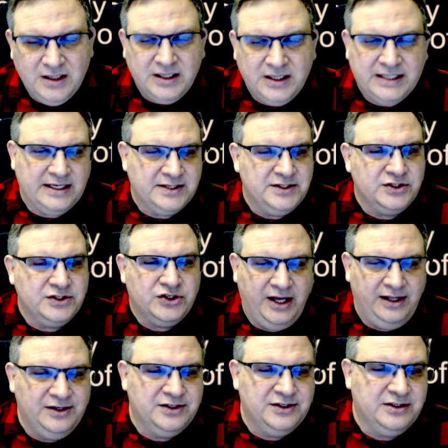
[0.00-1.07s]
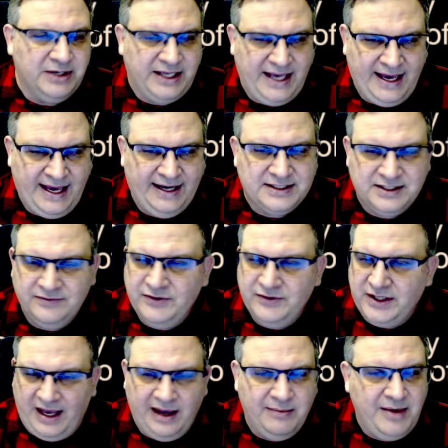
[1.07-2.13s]
It doesn't change the mechanics of the
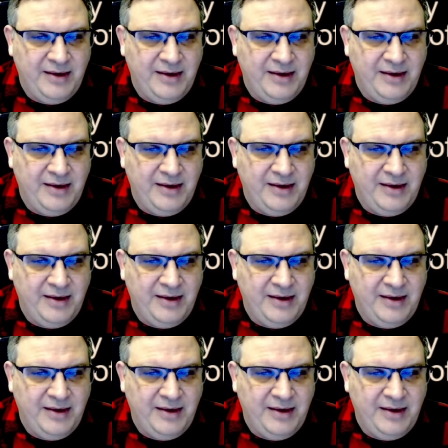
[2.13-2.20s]
game.